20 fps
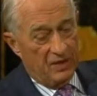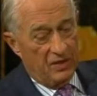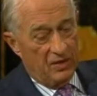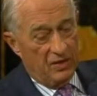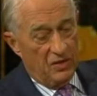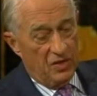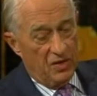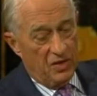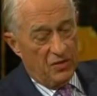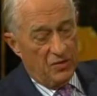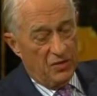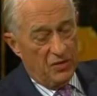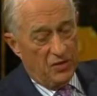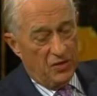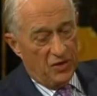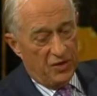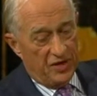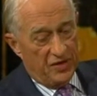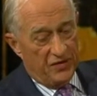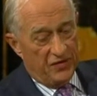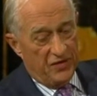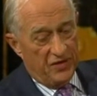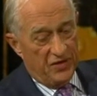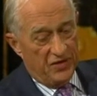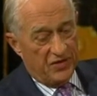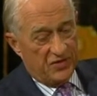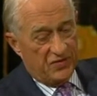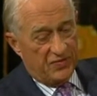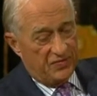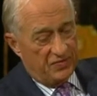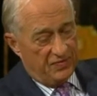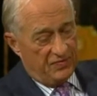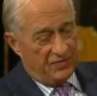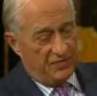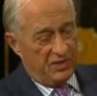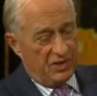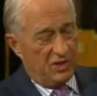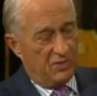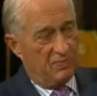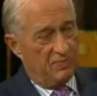you know you look at this
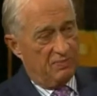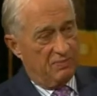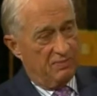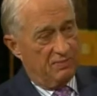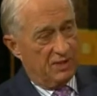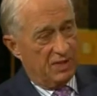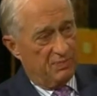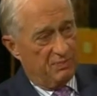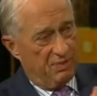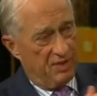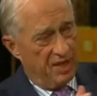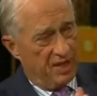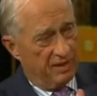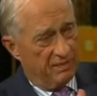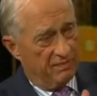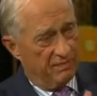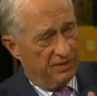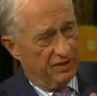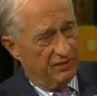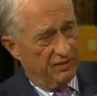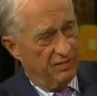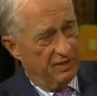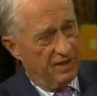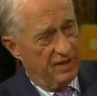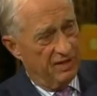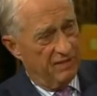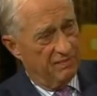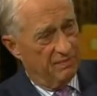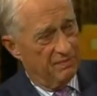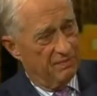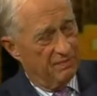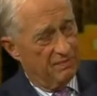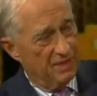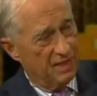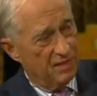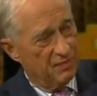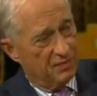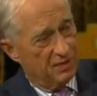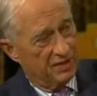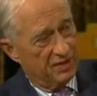split between
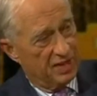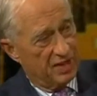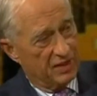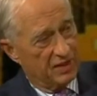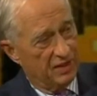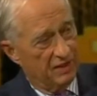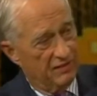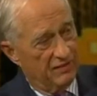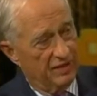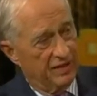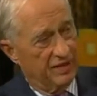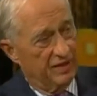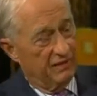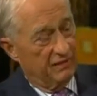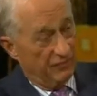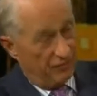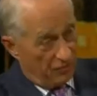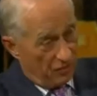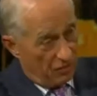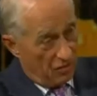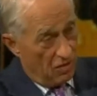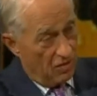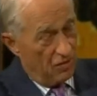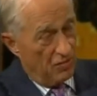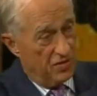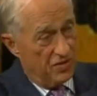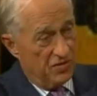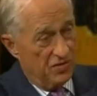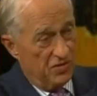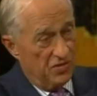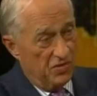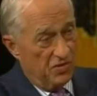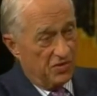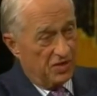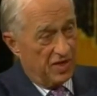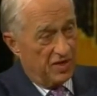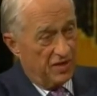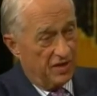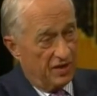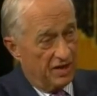being productive and for all the reasons you
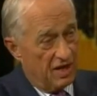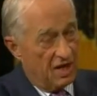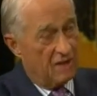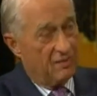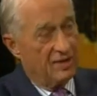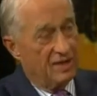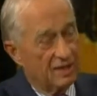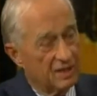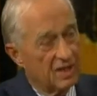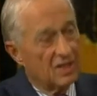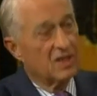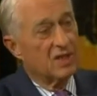say the economy